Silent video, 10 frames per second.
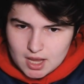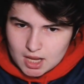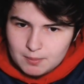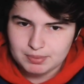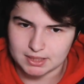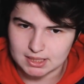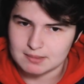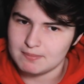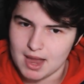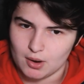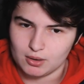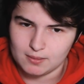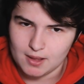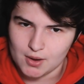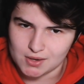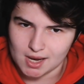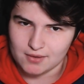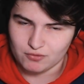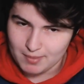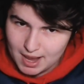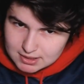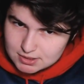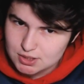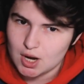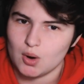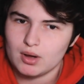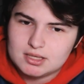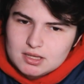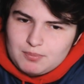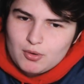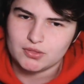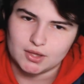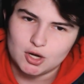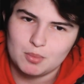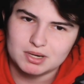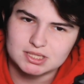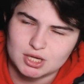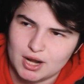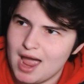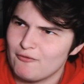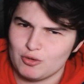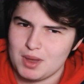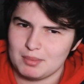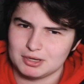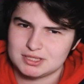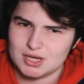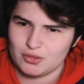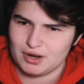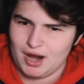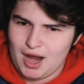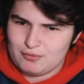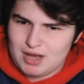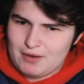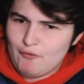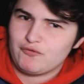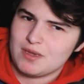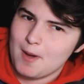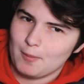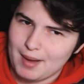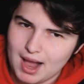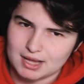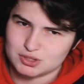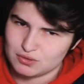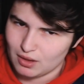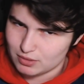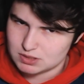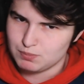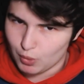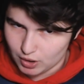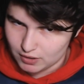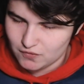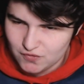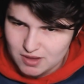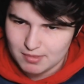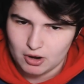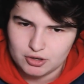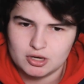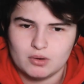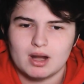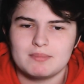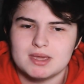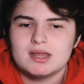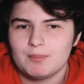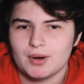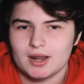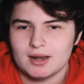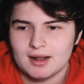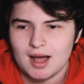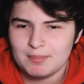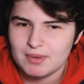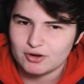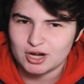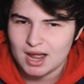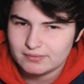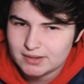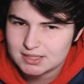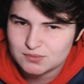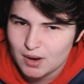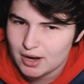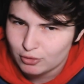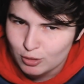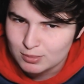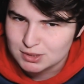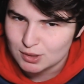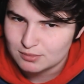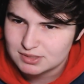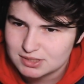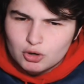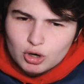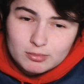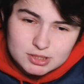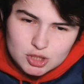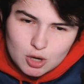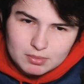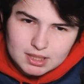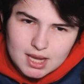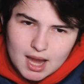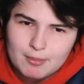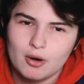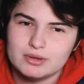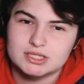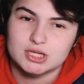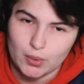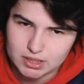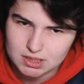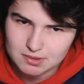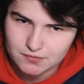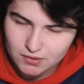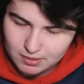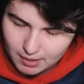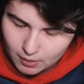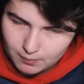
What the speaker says: completely male. Okay, from head to toe, to the point that nobody's gonna ever be able to tell that I have a female past or that I was born female, you know what I mean? But I'm never gonna have XY chromosomes. Chromosomally, I'm always going to be female.